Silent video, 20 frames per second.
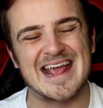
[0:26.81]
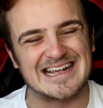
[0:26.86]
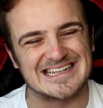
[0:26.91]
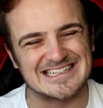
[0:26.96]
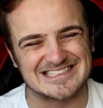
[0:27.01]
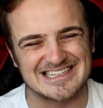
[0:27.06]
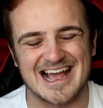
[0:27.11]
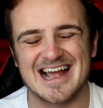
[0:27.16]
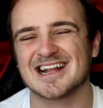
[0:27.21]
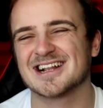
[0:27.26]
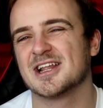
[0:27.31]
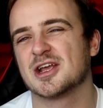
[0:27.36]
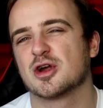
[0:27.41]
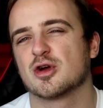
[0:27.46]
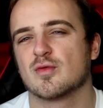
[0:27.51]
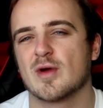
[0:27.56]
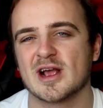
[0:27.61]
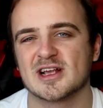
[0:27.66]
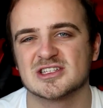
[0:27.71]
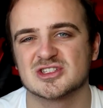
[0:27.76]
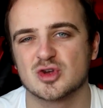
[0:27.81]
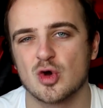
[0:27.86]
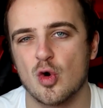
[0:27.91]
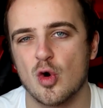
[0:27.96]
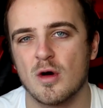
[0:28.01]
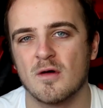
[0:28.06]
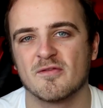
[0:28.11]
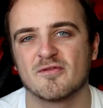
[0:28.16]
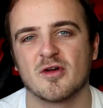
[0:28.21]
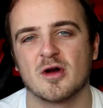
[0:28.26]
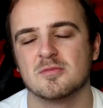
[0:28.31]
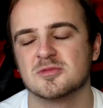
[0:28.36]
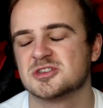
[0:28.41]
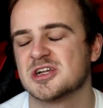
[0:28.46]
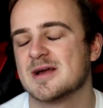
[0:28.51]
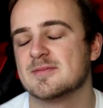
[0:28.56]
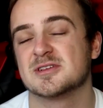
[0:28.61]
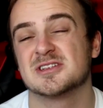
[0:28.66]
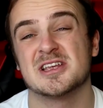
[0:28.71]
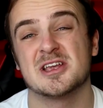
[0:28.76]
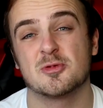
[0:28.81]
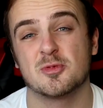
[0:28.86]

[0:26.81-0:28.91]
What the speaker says: exactly correct score from Champions